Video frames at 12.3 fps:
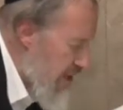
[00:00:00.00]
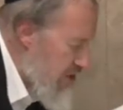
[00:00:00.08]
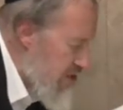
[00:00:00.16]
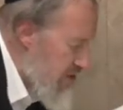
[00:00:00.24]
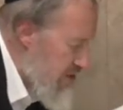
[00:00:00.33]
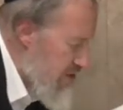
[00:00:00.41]

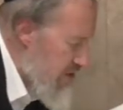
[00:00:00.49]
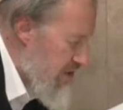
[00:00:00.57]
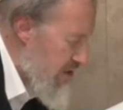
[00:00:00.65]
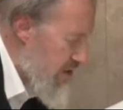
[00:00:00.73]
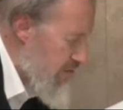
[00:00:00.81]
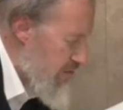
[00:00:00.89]
Rashi is a
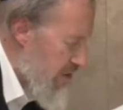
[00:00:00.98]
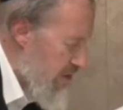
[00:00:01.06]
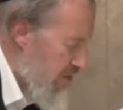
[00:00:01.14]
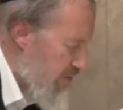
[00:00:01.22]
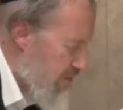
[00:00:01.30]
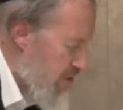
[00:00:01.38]
little bit
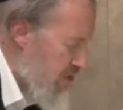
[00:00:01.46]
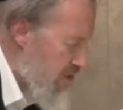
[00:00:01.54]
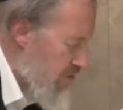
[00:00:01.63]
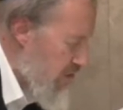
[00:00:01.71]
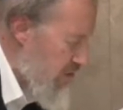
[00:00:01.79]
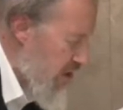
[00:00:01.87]

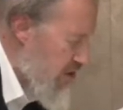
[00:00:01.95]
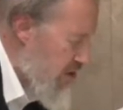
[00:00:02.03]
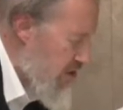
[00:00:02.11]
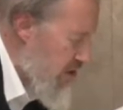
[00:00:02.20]
confusing what Rashi